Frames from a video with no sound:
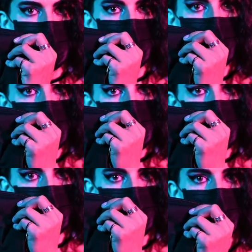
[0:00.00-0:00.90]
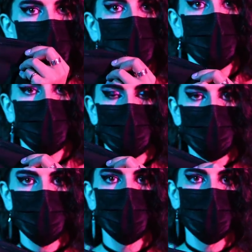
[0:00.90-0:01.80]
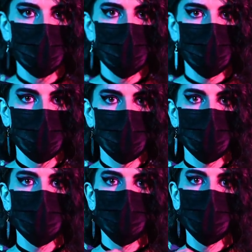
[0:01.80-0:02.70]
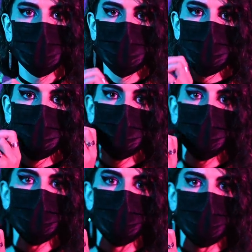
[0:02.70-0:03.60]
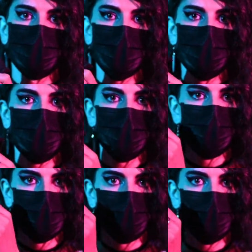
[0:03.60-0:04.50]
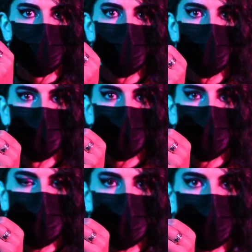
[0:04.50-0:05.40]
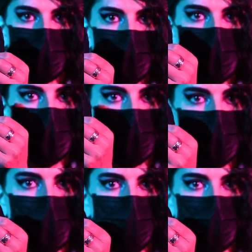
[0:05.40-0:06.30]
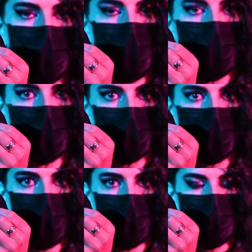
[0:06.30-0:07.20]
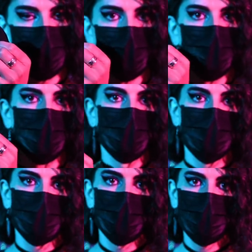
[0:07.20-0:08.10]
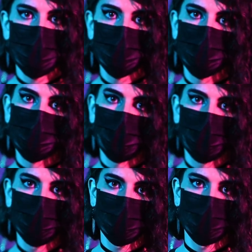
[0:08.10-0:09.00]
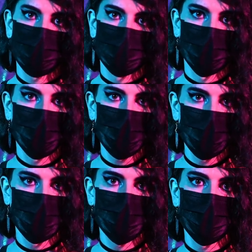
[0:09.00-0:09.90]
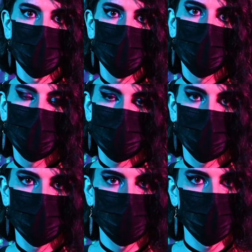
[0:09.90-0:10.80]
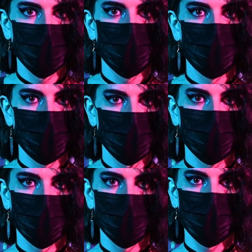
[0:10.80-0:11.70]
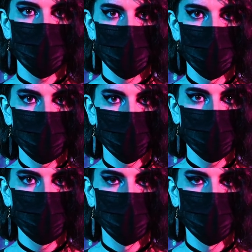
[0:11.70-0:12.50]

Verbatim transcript: on Etsy reason I like this purse is because the firearm compartment is simply sealed off with a magnetic clasp. This allows you to drive your drawing hand in and draw the firearm very quickly and smoothly.